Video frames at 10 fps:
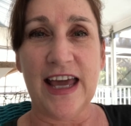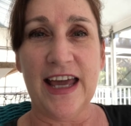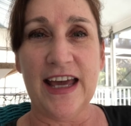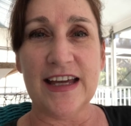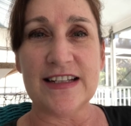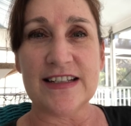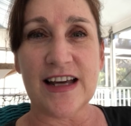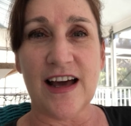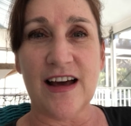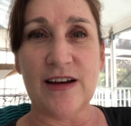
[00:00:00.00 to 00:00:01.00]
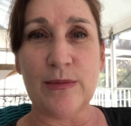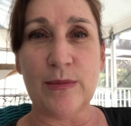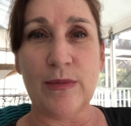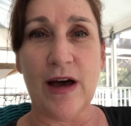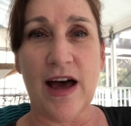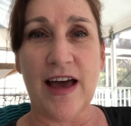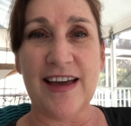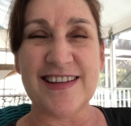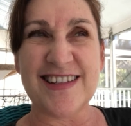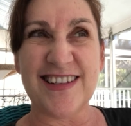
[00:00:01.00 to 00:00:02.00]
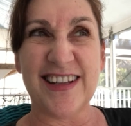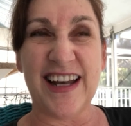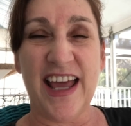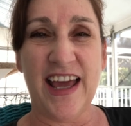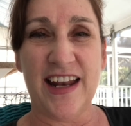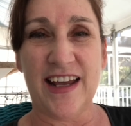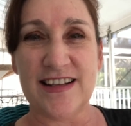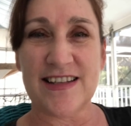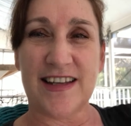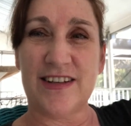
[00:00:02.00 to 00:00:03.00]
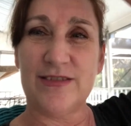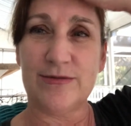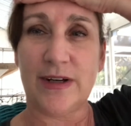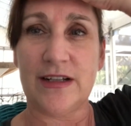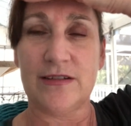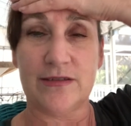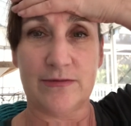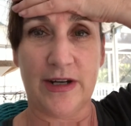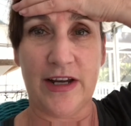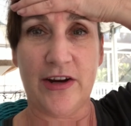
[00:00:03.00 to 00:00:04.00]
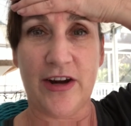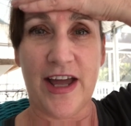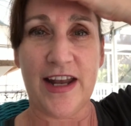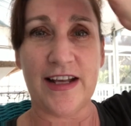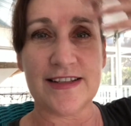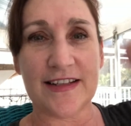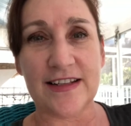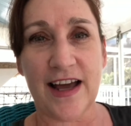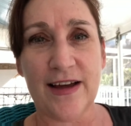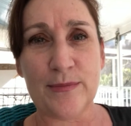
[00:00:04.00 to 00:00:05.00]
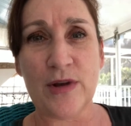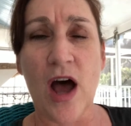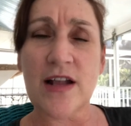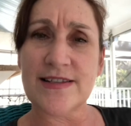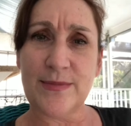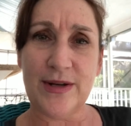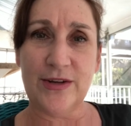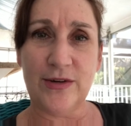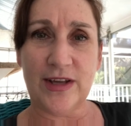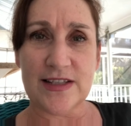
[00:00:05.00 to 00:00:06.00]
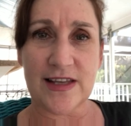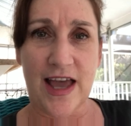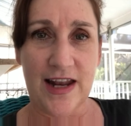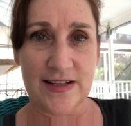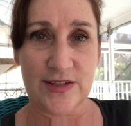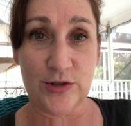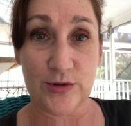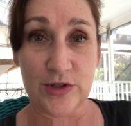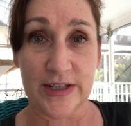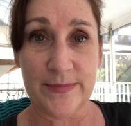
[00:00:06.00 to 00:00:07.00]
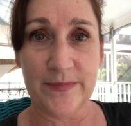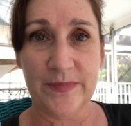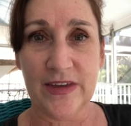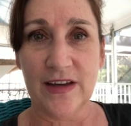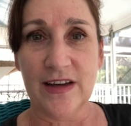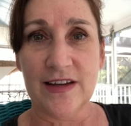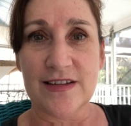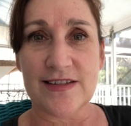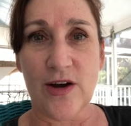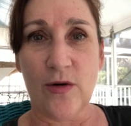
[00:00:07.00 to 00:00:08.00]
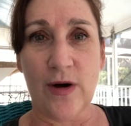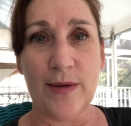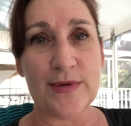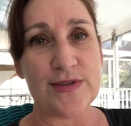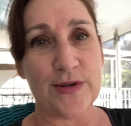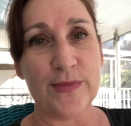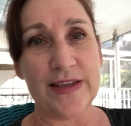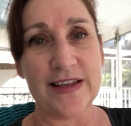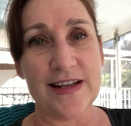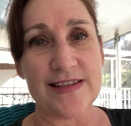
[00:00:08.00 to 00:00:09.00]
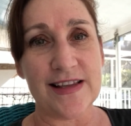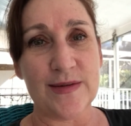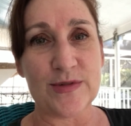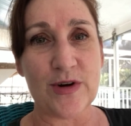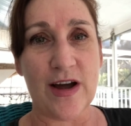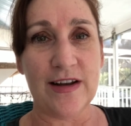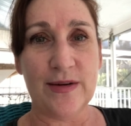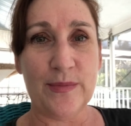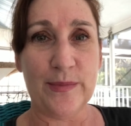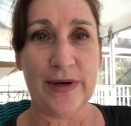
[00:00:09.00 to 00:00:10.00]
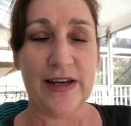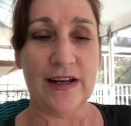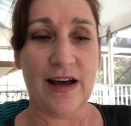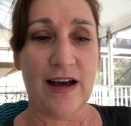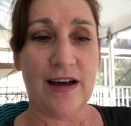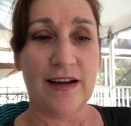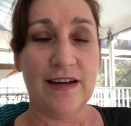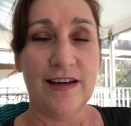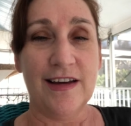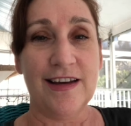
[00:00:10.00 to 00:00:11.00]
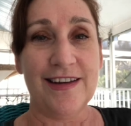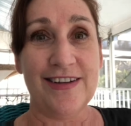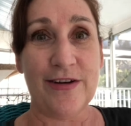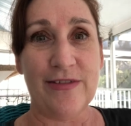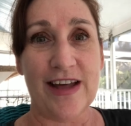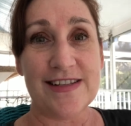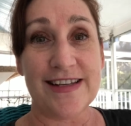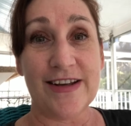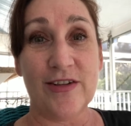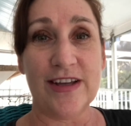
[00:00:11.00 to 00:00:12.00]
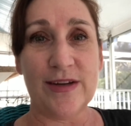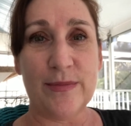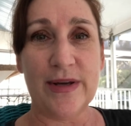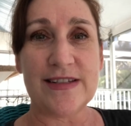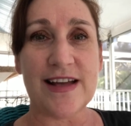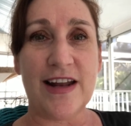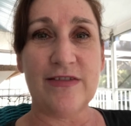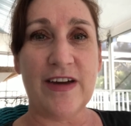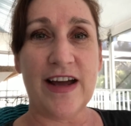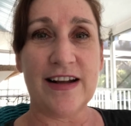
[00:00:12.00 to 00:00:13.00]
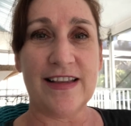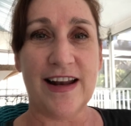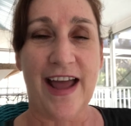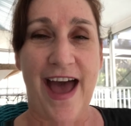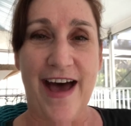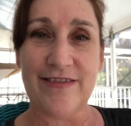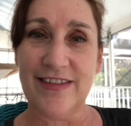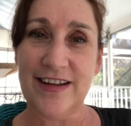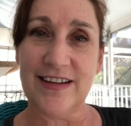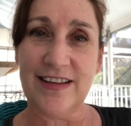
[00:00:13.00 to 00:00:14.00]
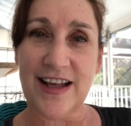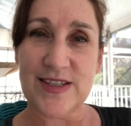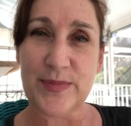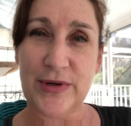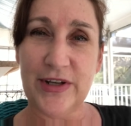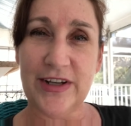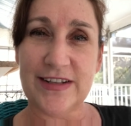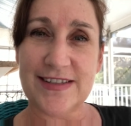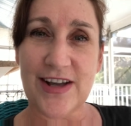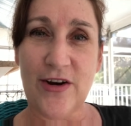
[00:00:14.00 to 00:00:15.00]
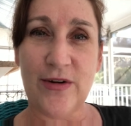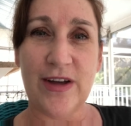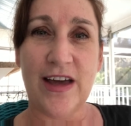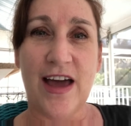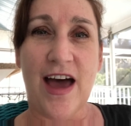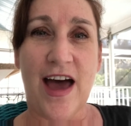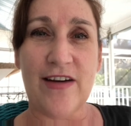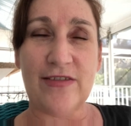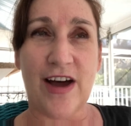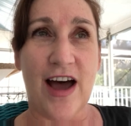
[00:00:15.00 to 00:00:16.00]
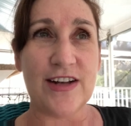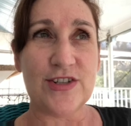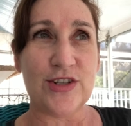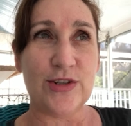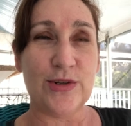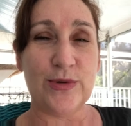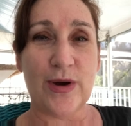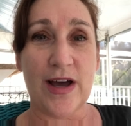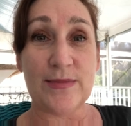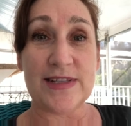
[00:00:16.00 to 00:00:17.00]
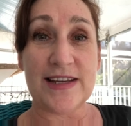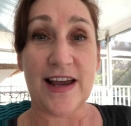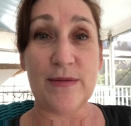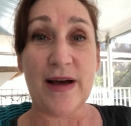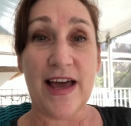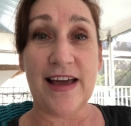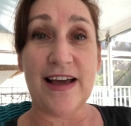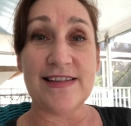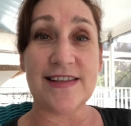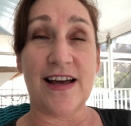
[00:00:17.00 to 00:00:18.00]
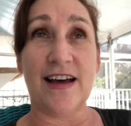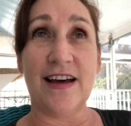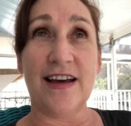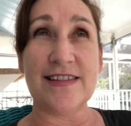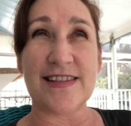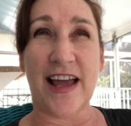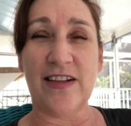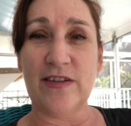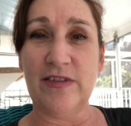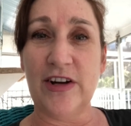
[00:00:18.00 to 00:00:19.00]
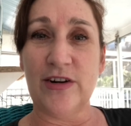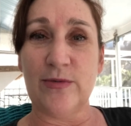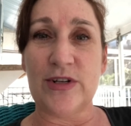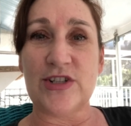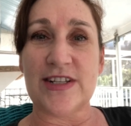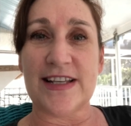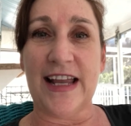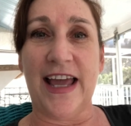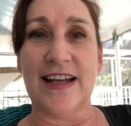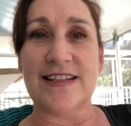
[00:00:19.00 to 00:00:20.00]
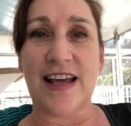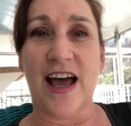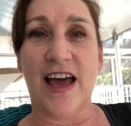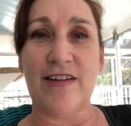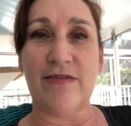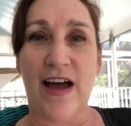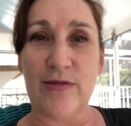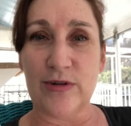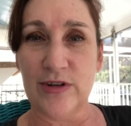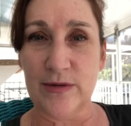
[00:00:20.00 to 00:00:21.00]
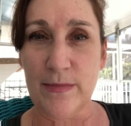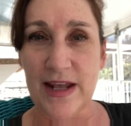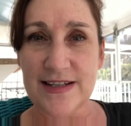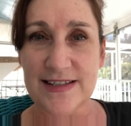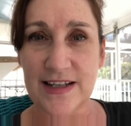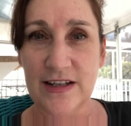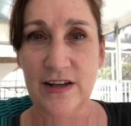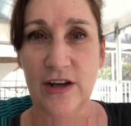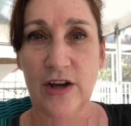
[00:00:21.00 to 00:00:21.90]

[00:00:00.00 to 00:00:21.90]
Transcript: and um, I still get headaches, like right, right here headaches, and I'm not somebody who gets headaches usually. So I'm assuming that it's Lemtrada, but uh, you know, if that's the only big side effect that I have, then that's pretty good. So I've got to um, stay on my uh, acyclovir, which is an antiviral medicine